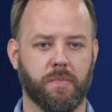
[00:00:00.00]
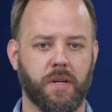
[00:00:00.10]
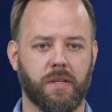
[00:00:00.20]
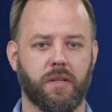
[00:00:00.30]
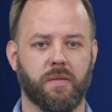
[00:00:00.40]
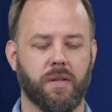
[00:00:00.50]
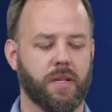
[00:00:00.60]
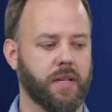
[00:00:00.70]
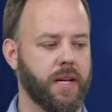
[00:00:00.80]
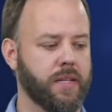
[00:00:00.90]
print servers
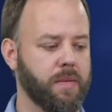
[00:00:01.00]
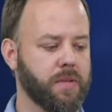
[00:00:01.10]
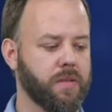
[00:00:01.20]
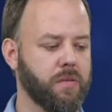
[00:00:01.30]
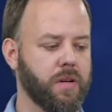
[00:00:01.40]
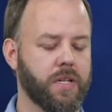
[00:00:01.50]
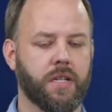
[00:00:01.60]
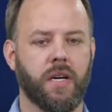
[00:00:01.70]
on that type of storage.